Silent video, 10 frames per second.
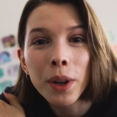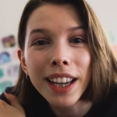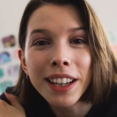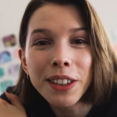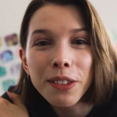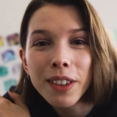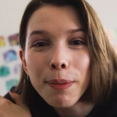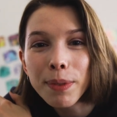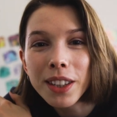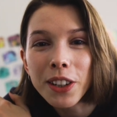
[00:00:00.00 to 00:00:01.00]
We
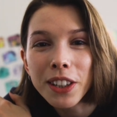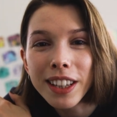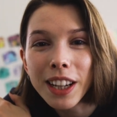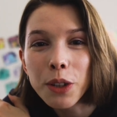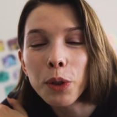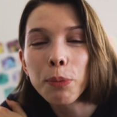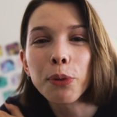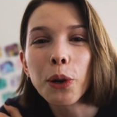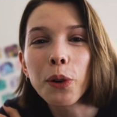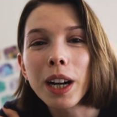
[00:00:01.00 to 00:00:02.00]
interrupt your scheduled
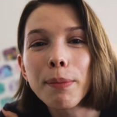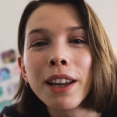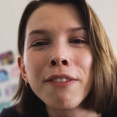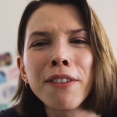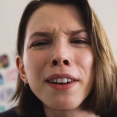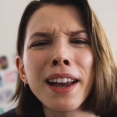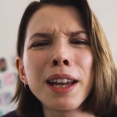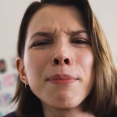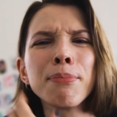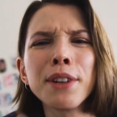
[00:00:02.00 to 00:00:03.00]
programming for
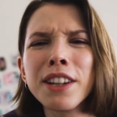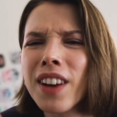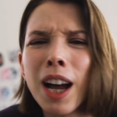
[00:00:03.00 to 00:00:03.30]
a brief